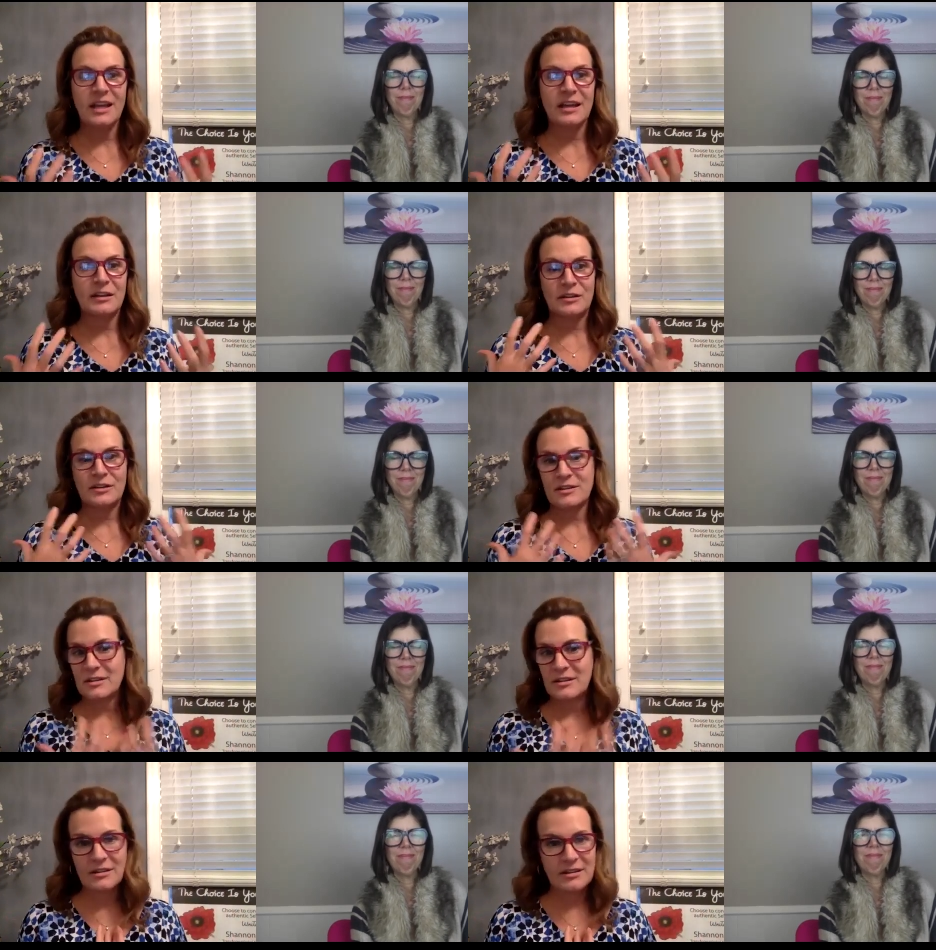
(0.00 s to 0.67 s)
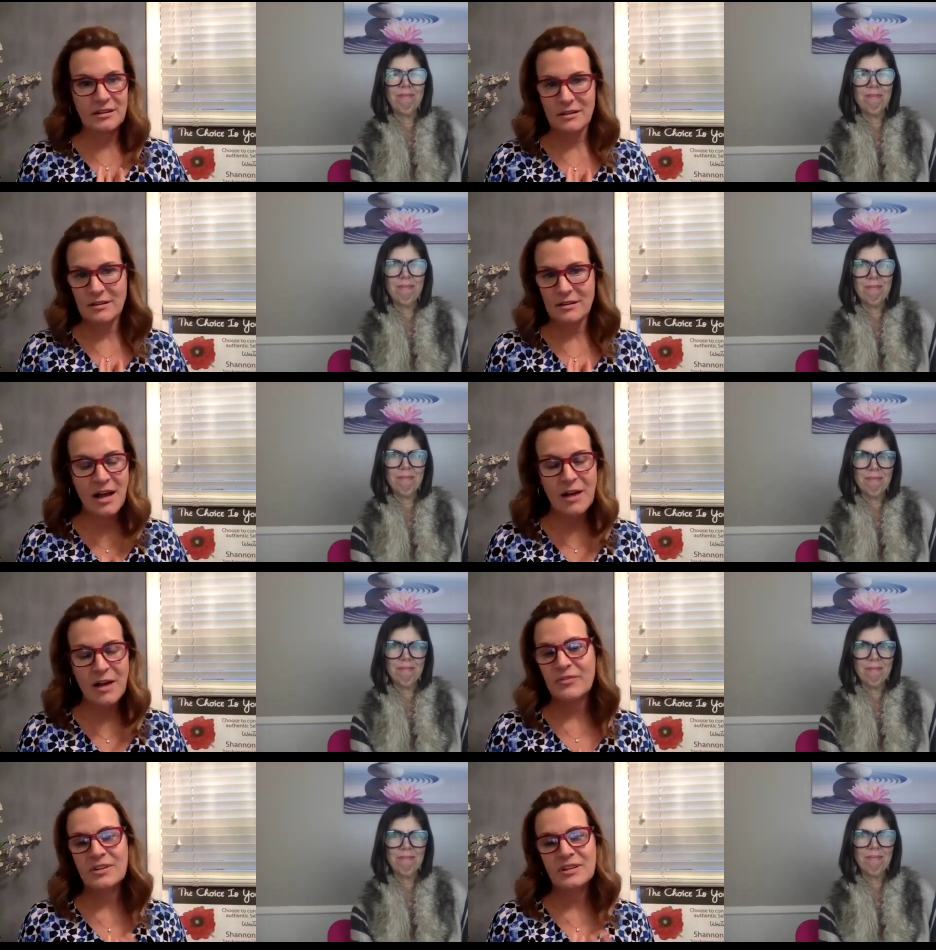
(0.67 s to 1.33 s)
Speaker 1: and
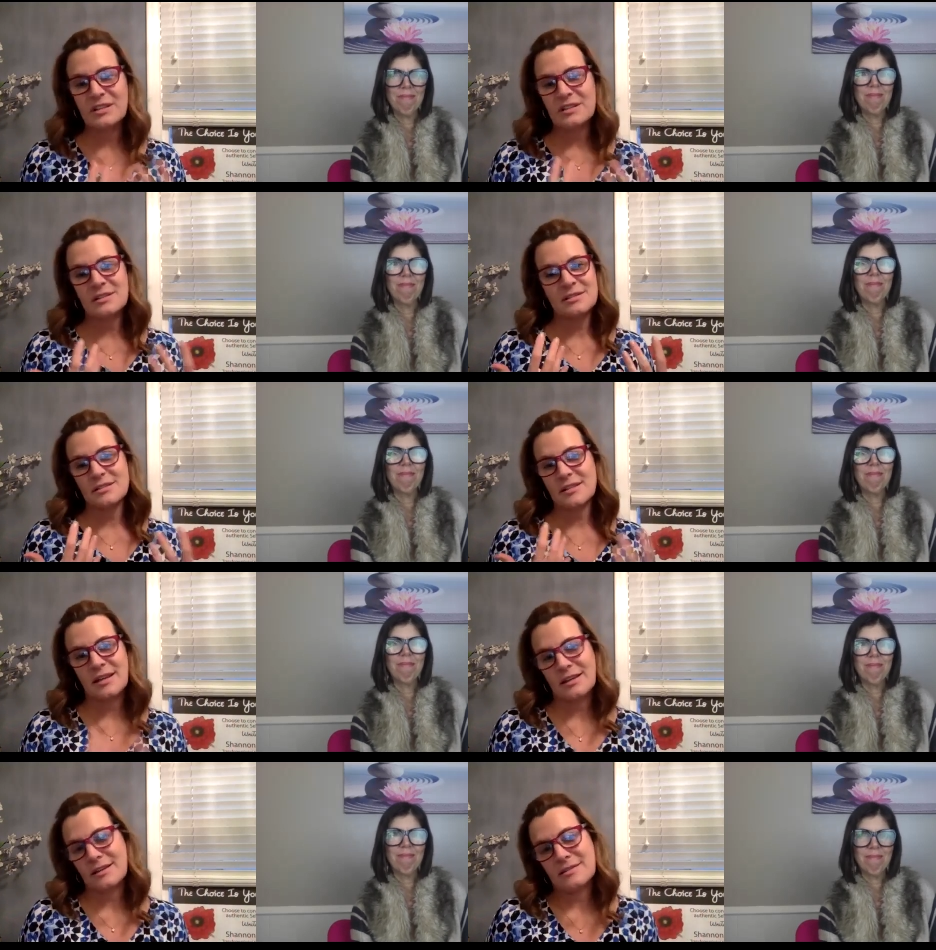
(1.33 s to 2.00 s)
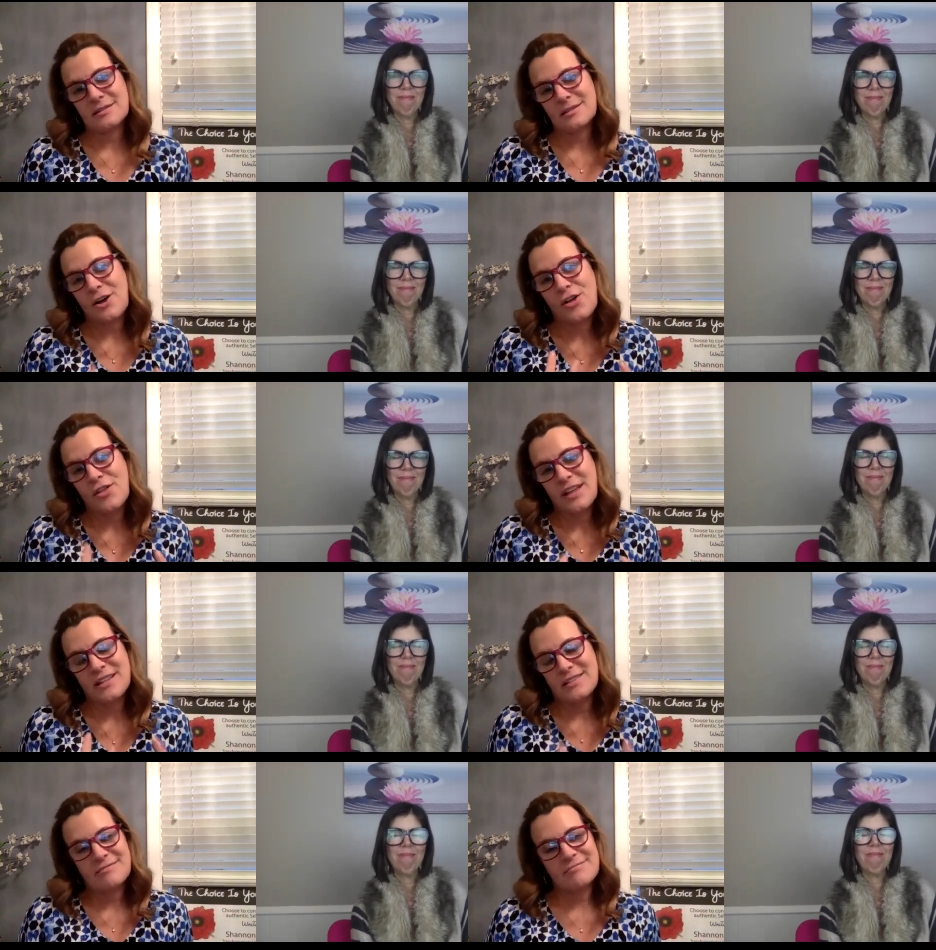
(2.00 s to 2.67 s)
confidence and all
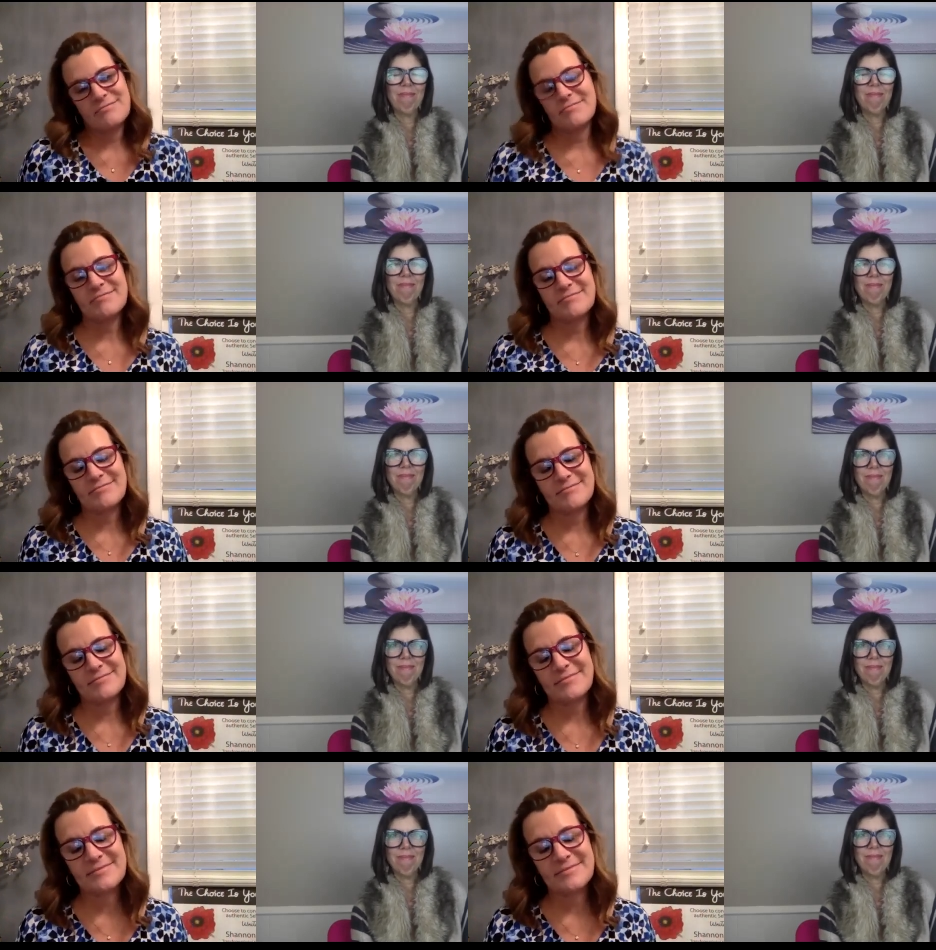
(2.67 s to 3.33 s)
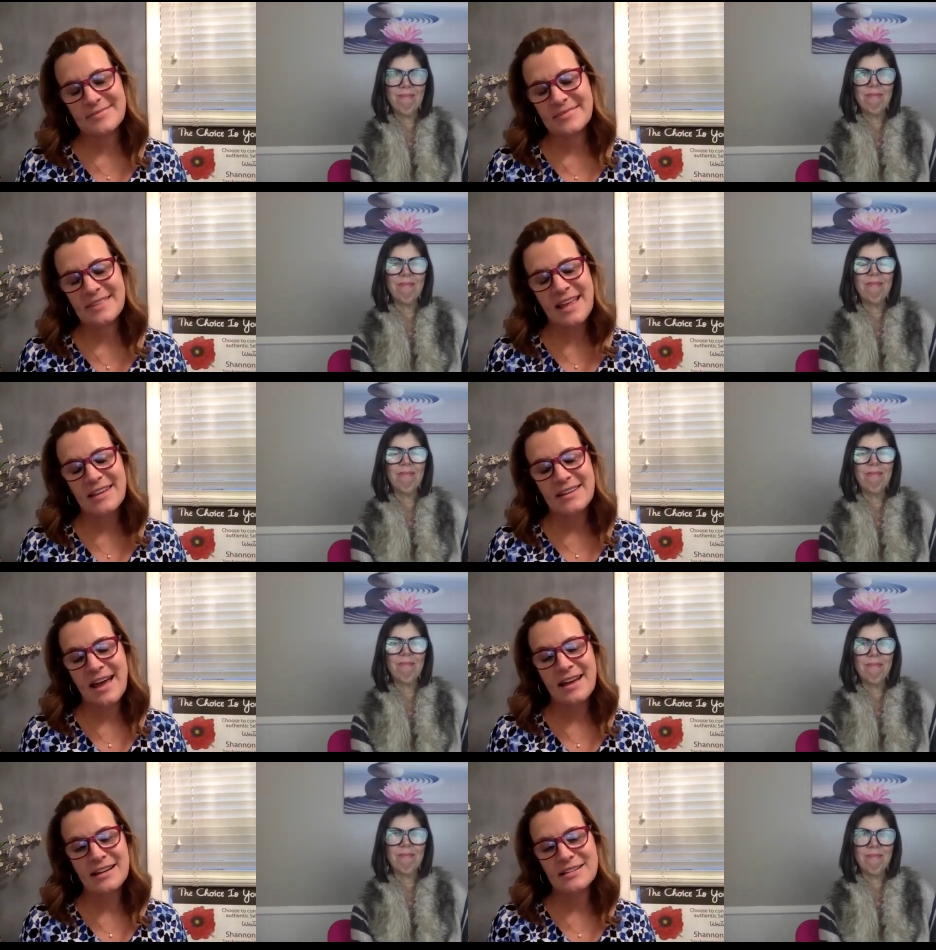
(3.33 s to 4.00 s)
that
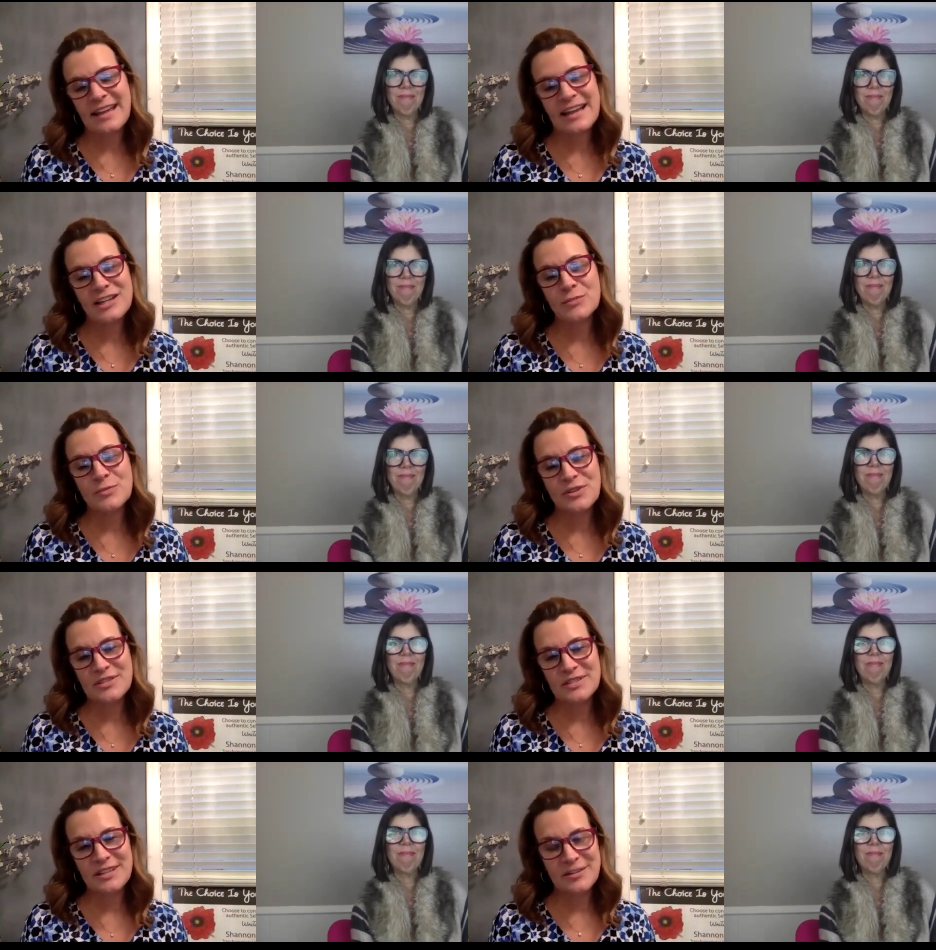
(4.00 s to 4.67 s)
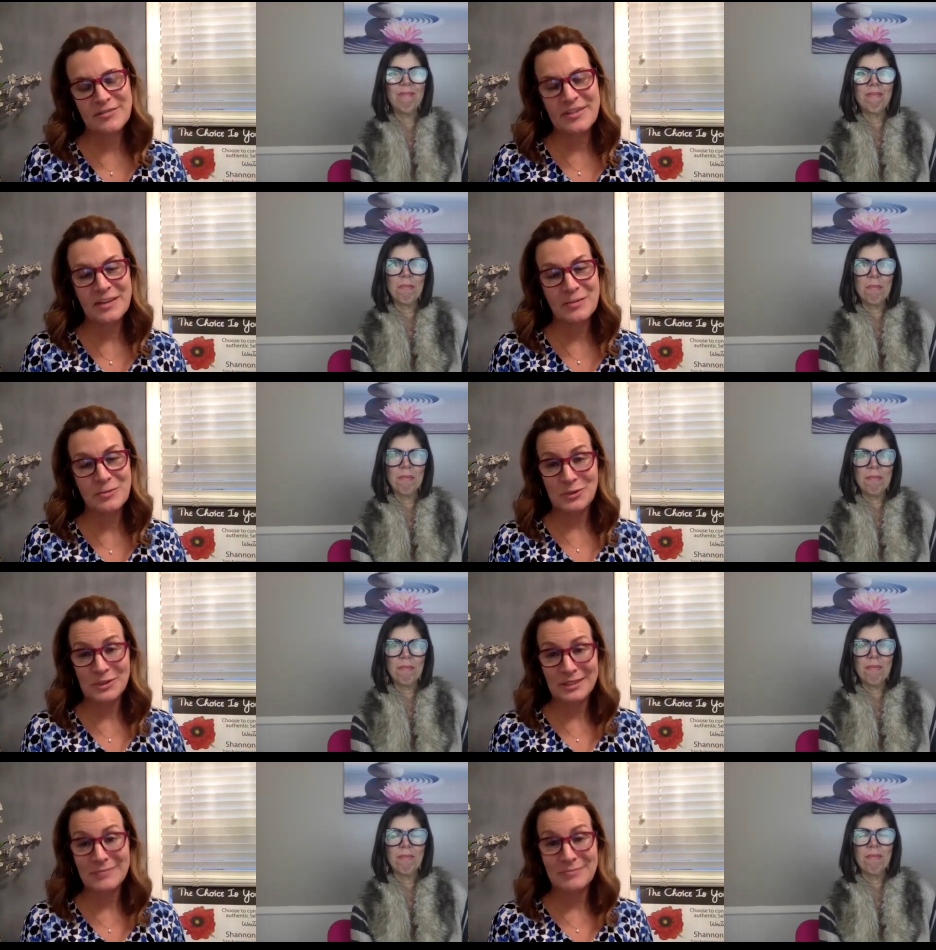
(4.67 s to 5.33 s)
that non-tangible stuff that
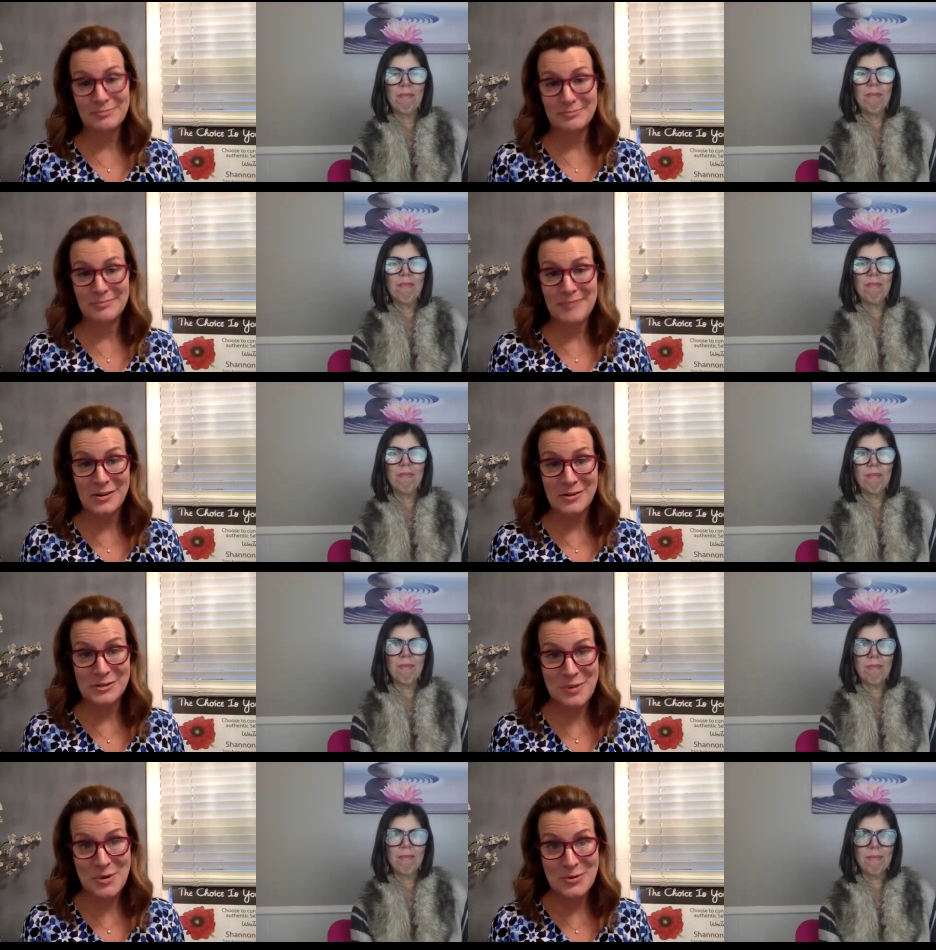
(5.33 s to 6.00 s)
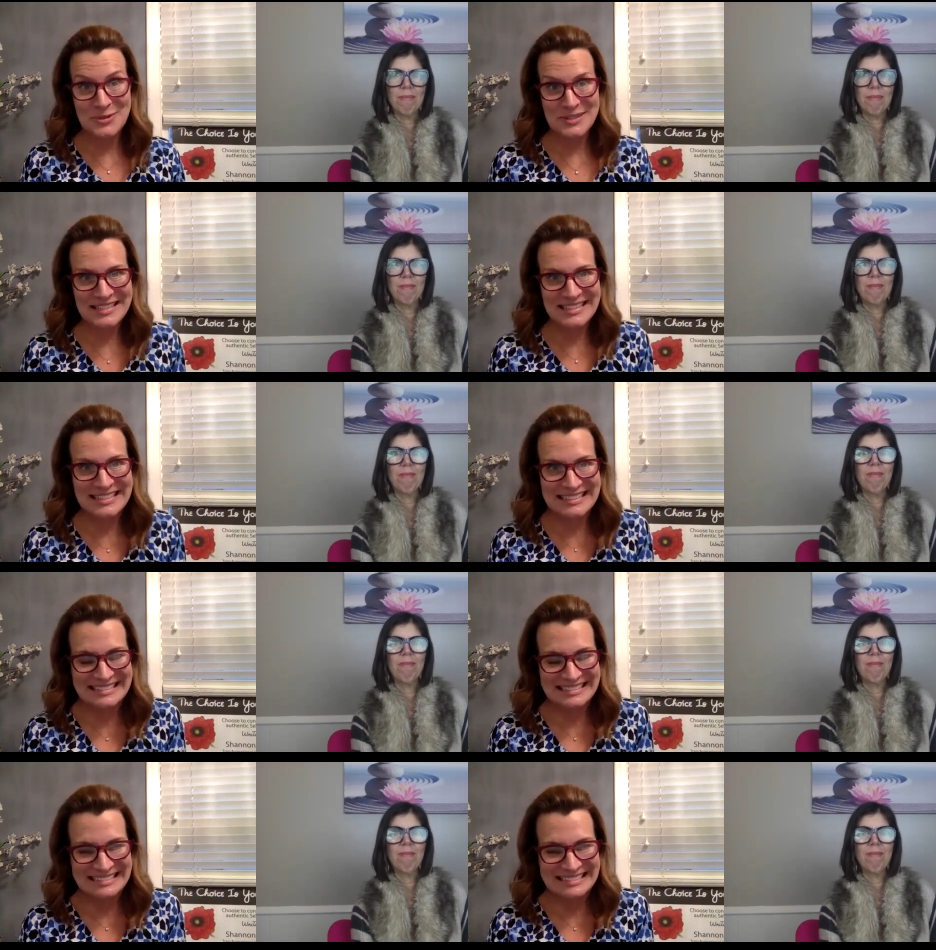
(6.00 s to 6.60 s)
really matters most